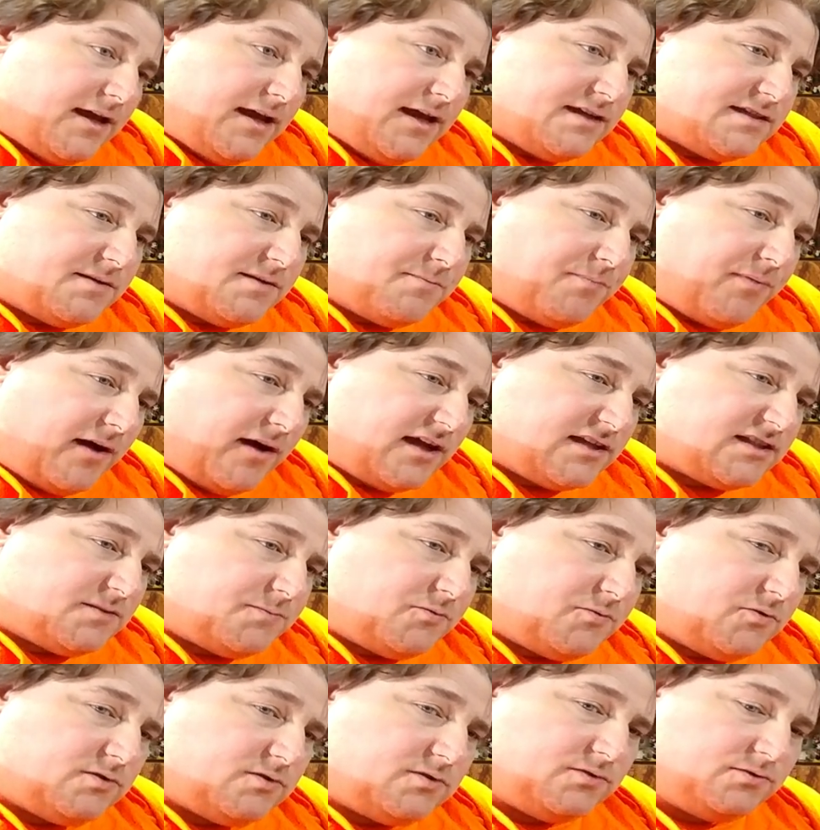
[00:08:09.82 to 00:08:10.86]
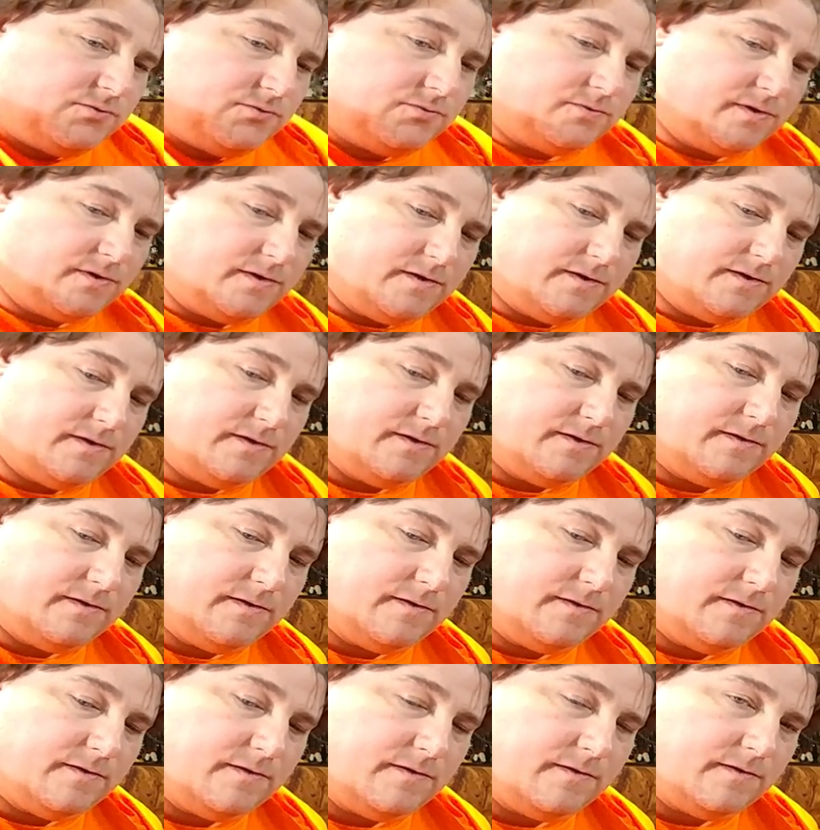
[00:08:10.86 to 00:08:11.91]
Is it possible to...
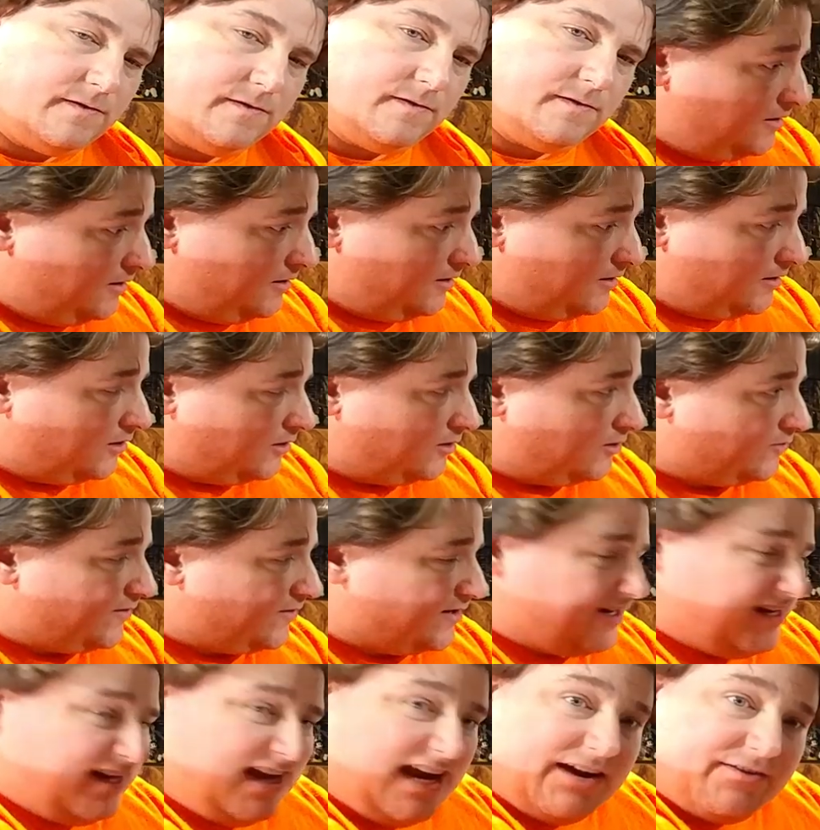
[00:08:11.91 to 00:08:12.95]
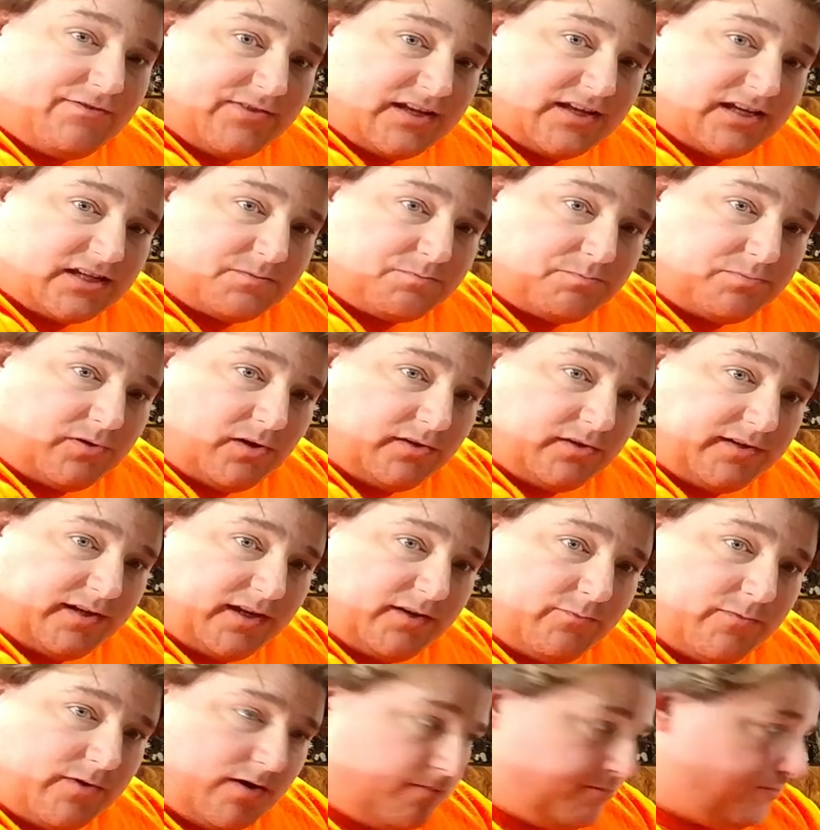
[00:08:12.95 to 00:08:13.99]
Alrighty, everything is plugged
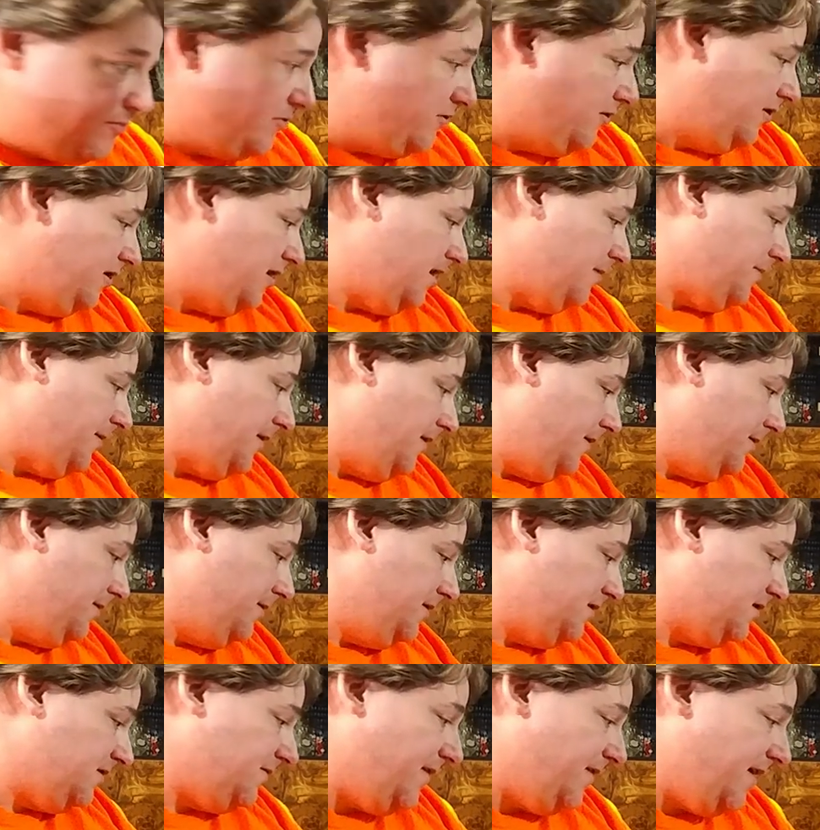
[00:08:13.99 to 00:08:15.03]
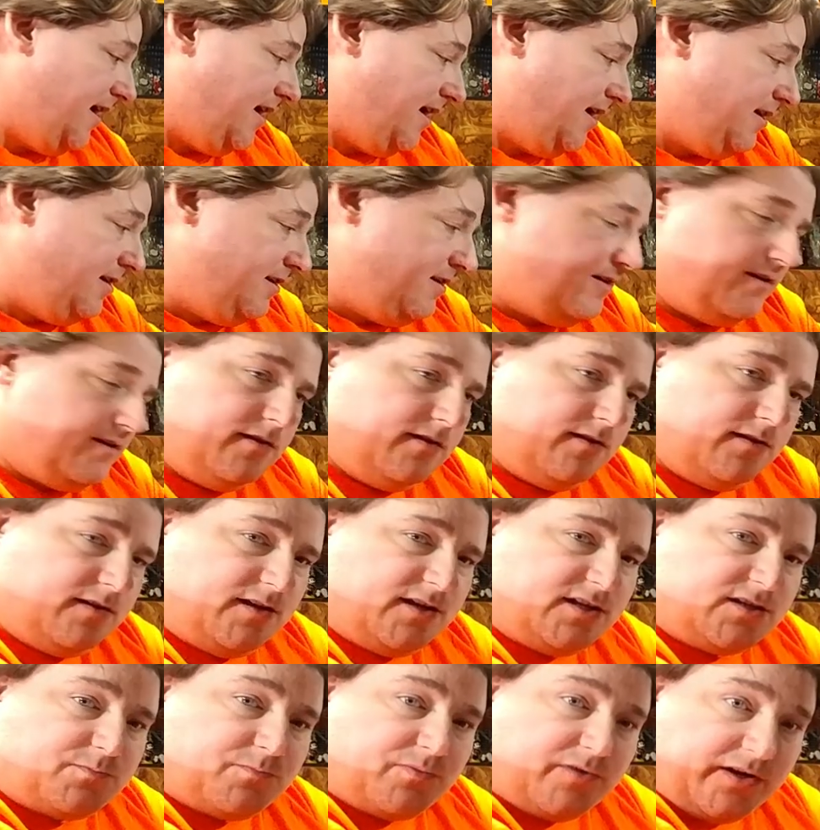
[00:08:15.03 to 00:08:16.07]
in. We are booted up. This fan
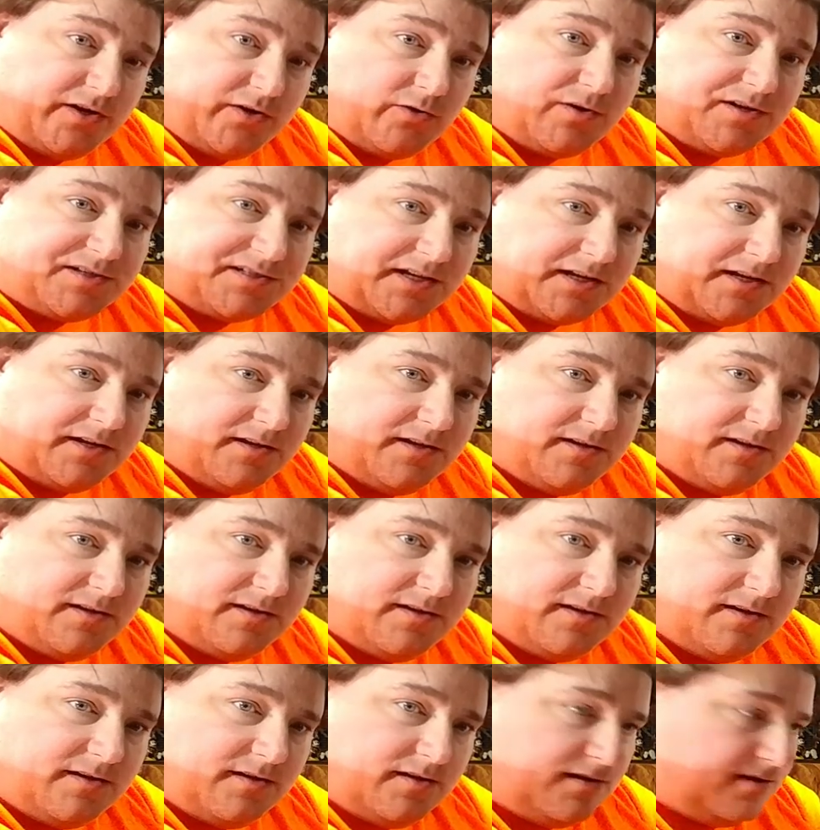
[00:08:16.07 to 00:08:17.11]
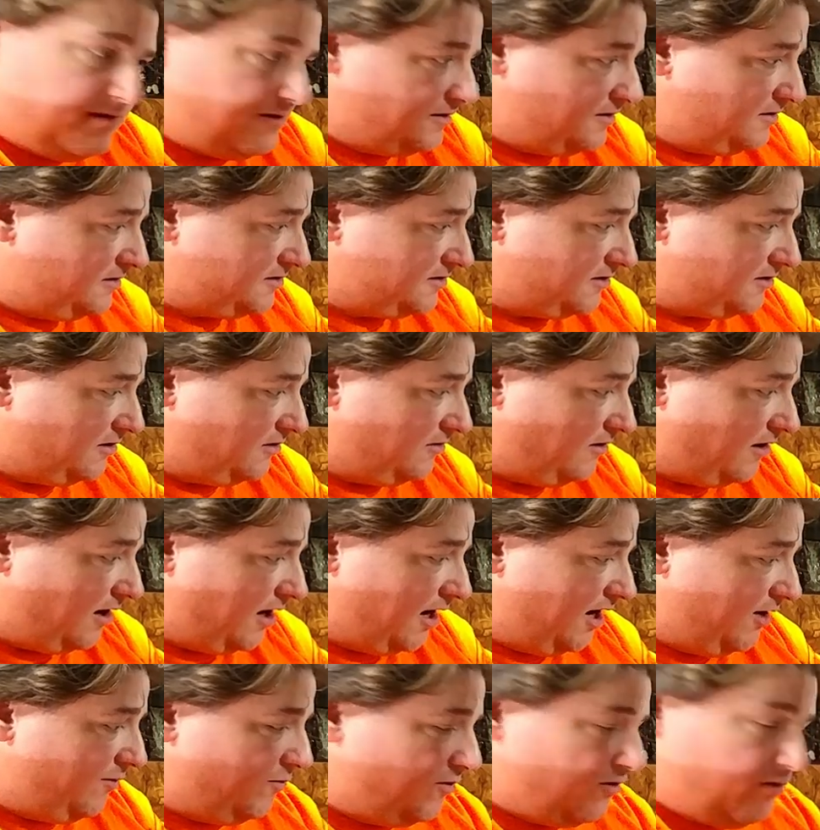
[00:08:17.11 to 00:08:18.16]
it's pretty noisy. So
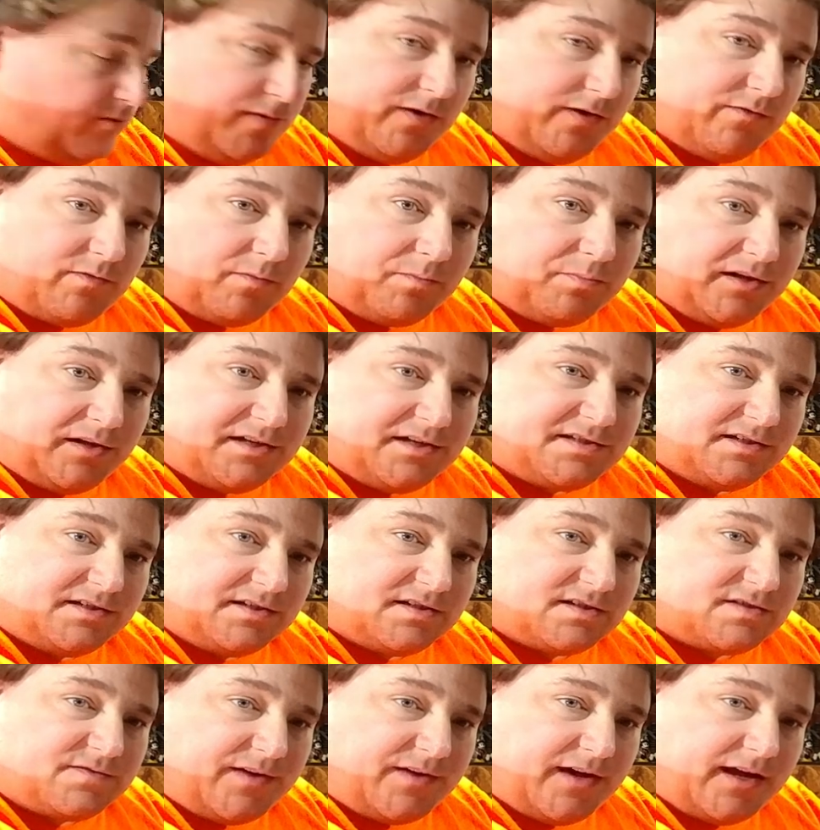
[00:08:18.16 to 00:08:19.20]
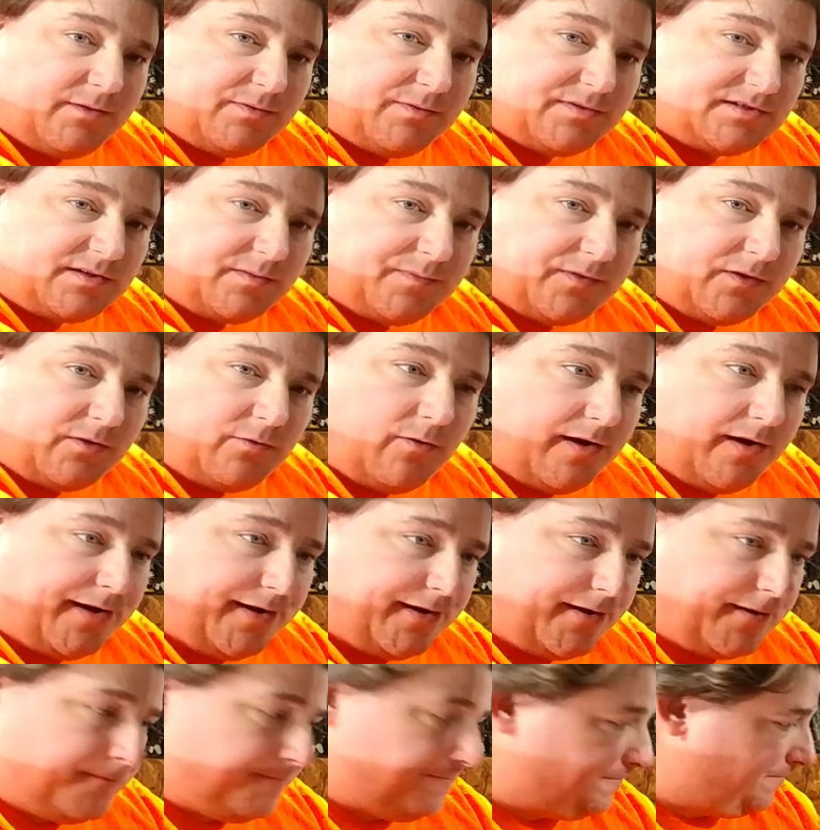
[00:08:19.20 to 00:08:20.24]
I will be replacing this fan with something
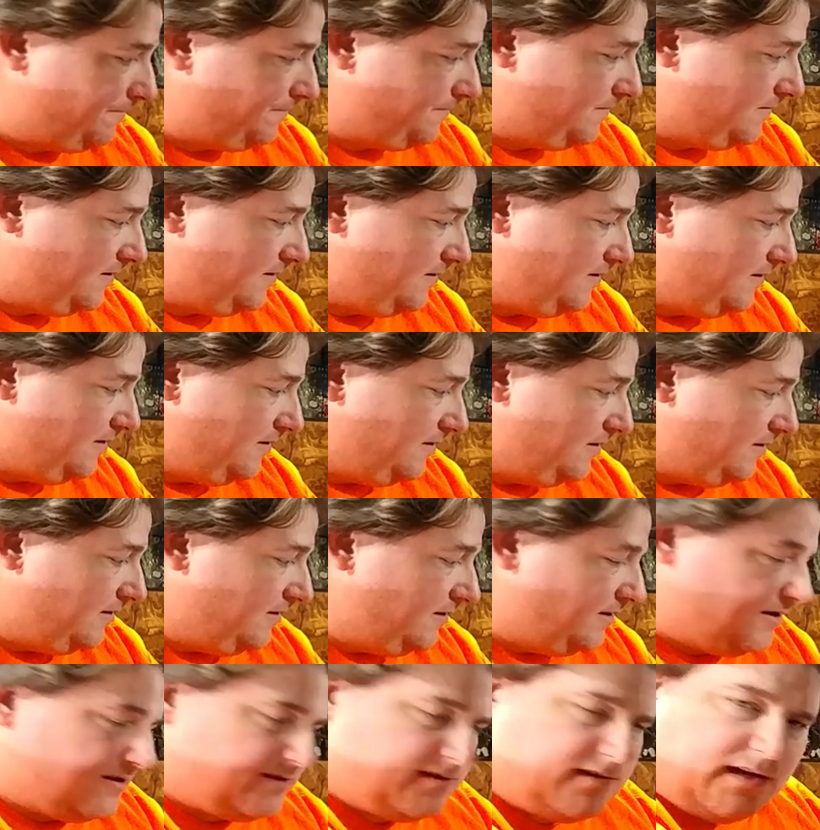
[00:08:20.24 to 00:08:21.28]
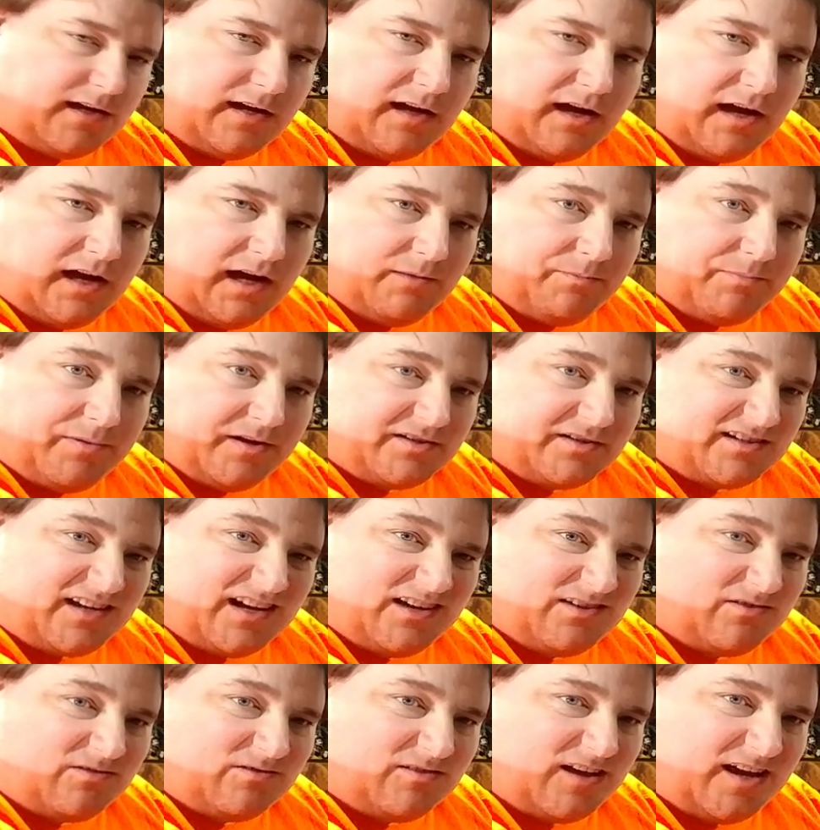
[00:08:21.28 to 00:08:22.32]
quieter. It's got a high pitch
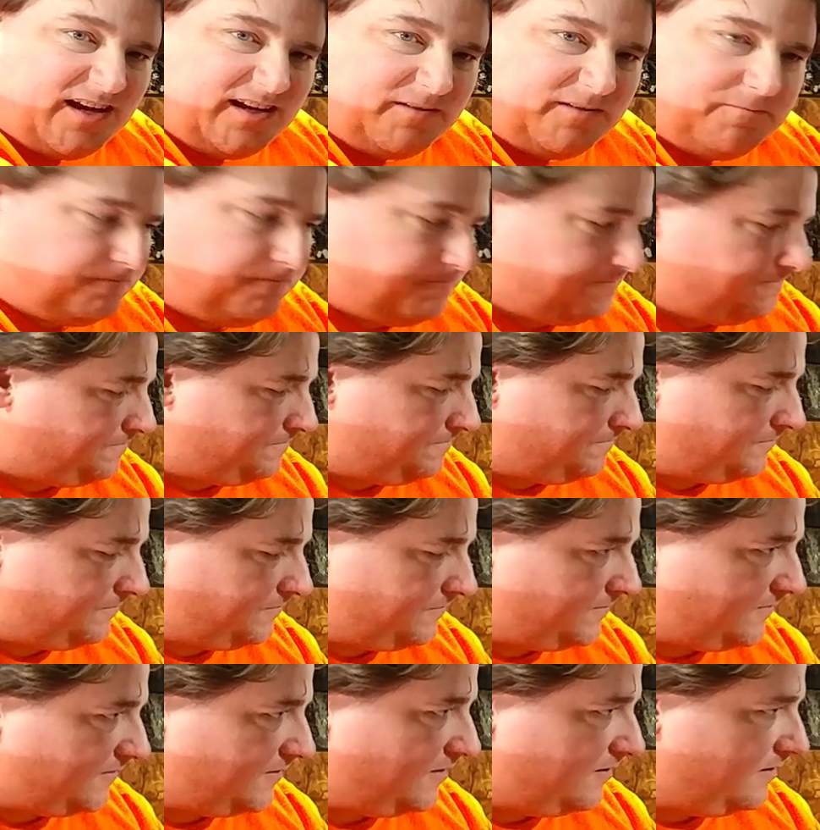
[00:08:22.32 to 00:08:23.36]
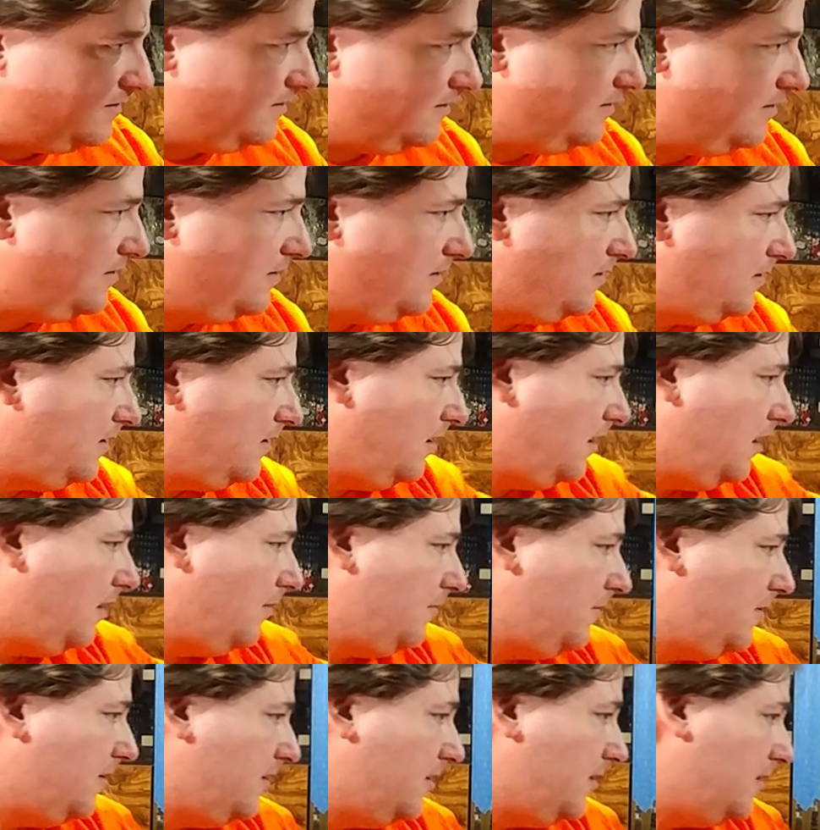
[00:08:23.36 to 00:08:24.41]
I don't like.
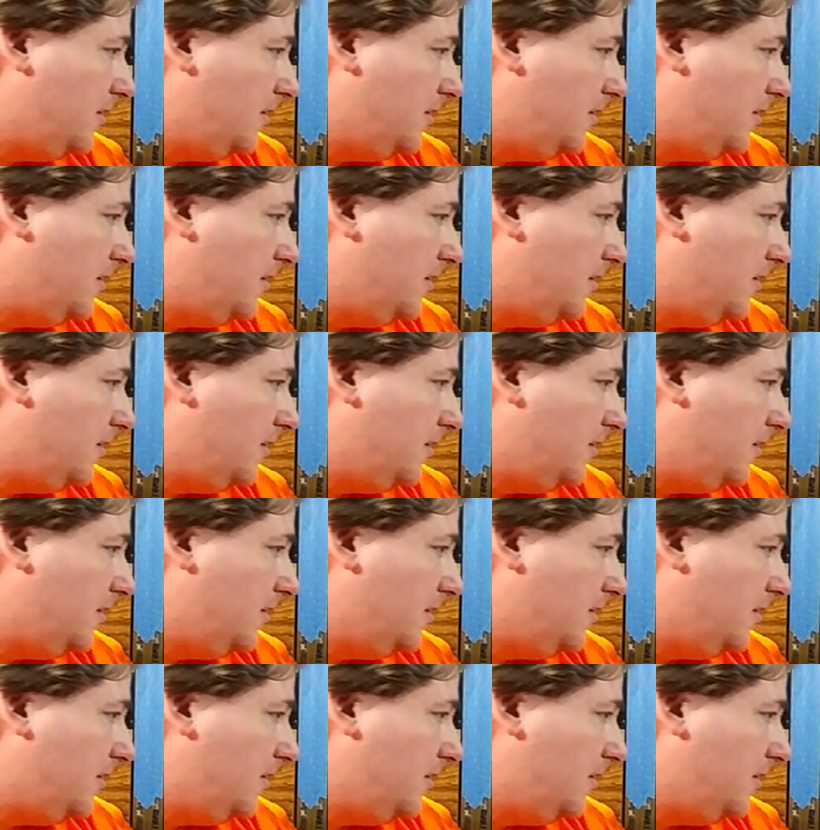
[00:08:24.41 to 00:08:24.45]
Um,